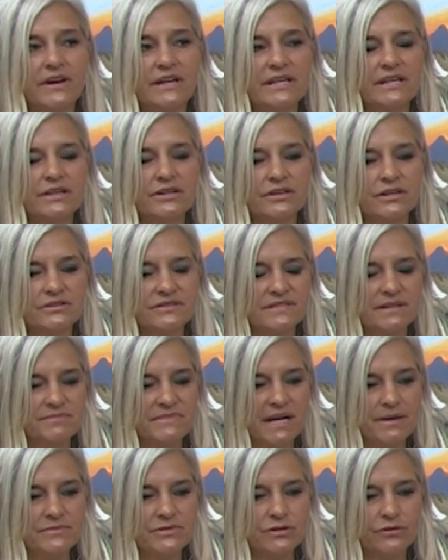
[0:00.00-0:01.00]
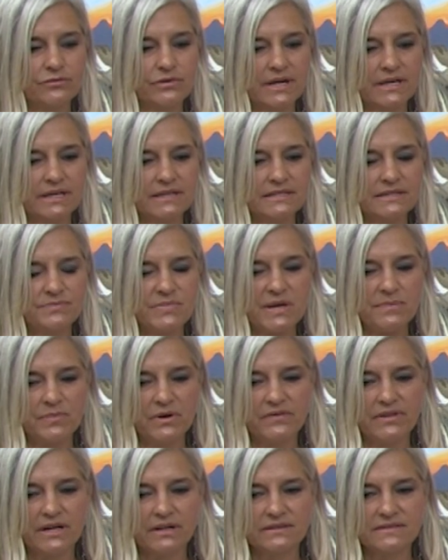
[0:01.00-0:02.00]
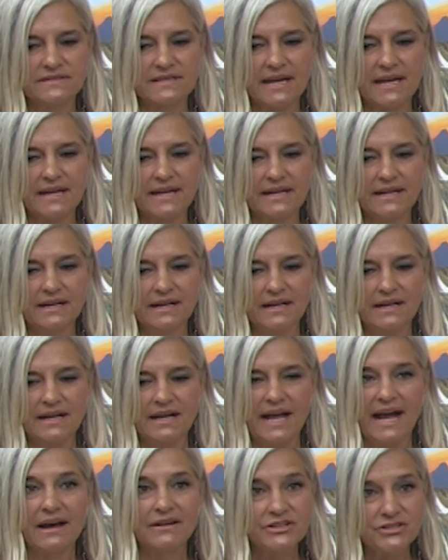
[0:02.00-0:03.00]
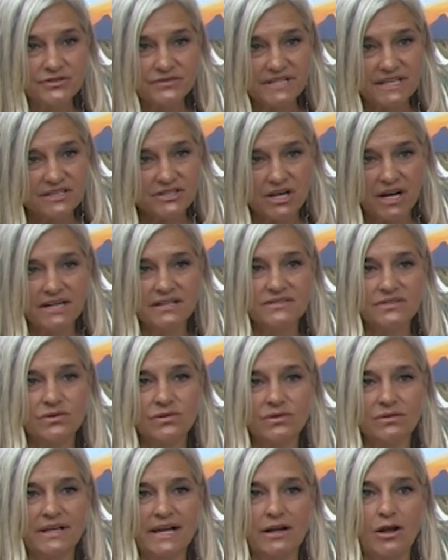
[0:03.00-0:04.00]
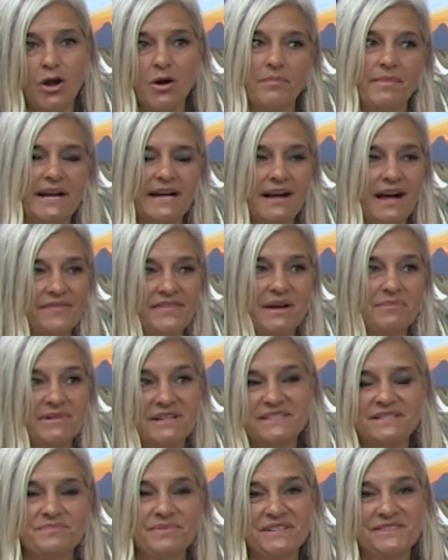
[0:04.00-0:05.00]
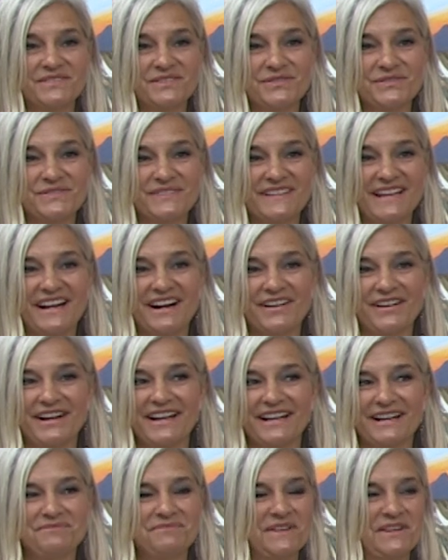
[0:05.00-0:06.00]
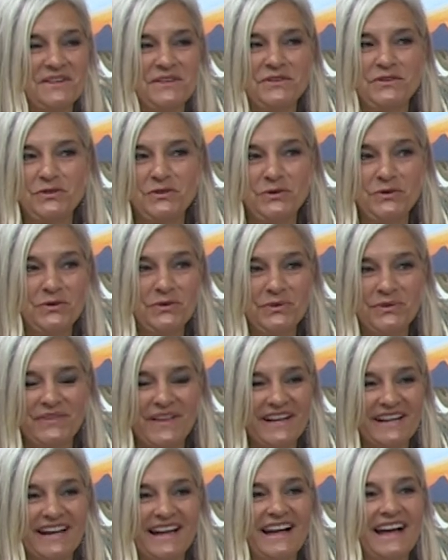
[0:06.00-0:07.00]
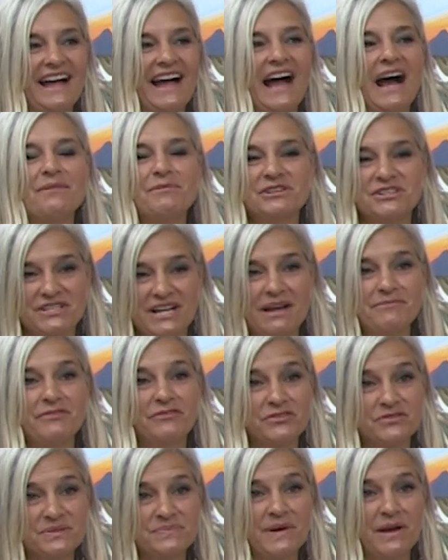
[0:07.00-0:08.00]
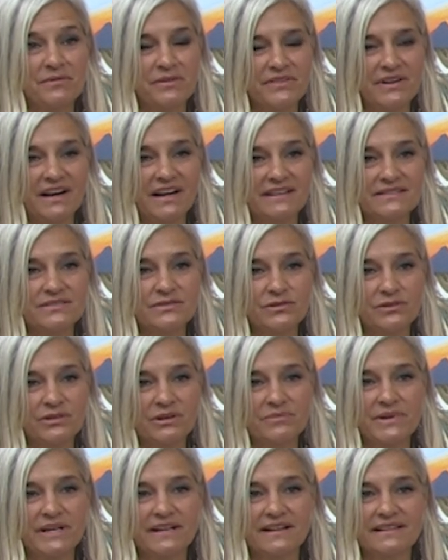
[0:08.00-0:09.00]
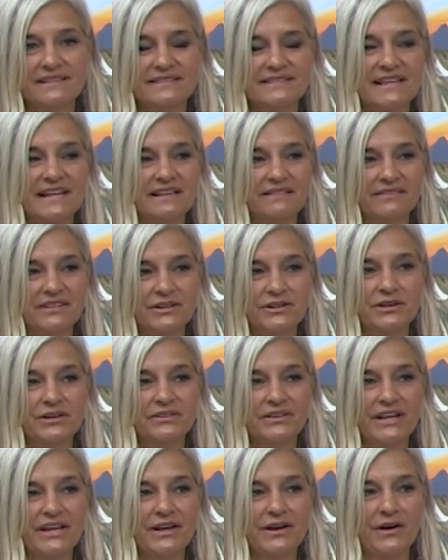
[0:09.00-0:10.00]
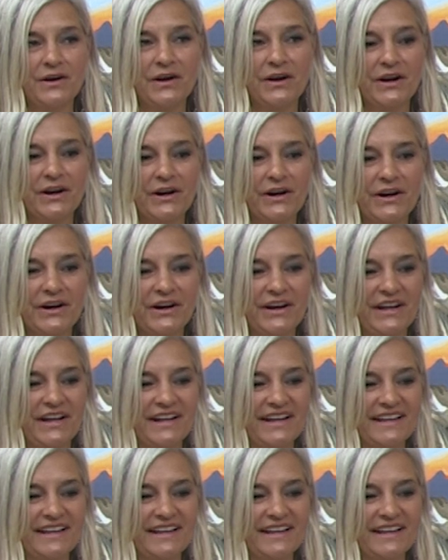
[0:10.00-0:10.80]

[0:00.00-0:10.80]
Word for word: funny, you know, sometimes you'll run into people that'll say, How did you teach high school? Like, oh my God, that must have been so scary. And I'm like, You, like, how much time have you spent with a high schooler? Because they literally are